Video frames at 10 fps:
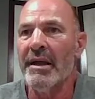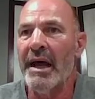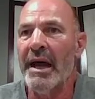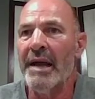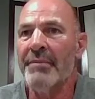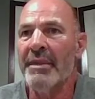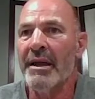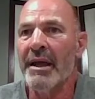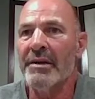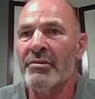I
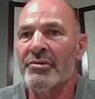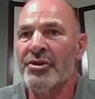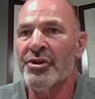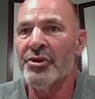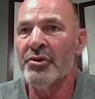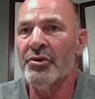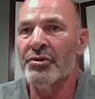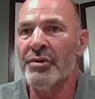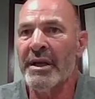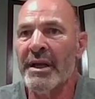don't choose
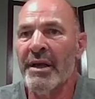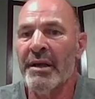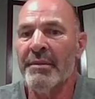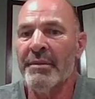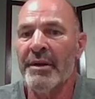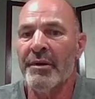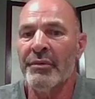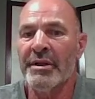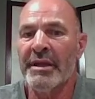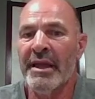right now. I don't
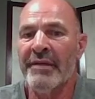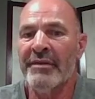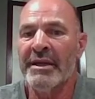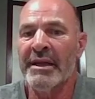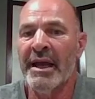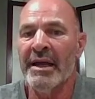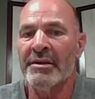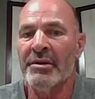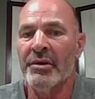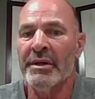really have any
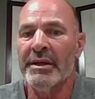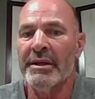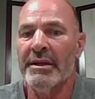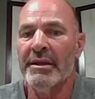ongoing